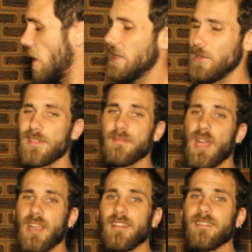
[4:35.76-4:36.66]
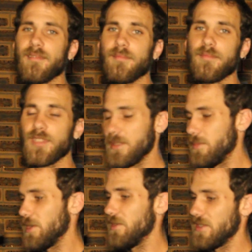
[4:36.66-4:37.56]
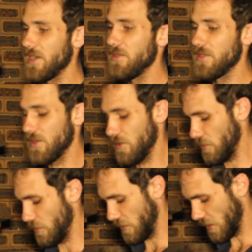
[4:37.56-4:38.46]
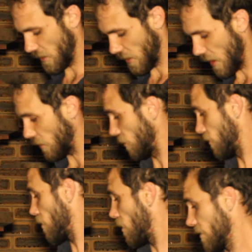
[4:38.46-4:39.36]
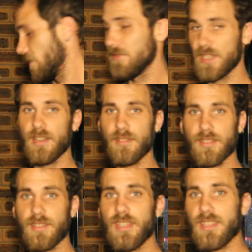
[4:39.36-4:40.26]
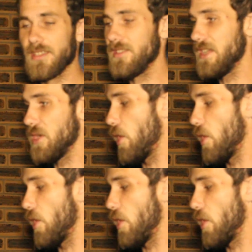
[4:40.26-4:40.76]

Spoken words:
I use a bucket just because I used to lose a lot of gels, just the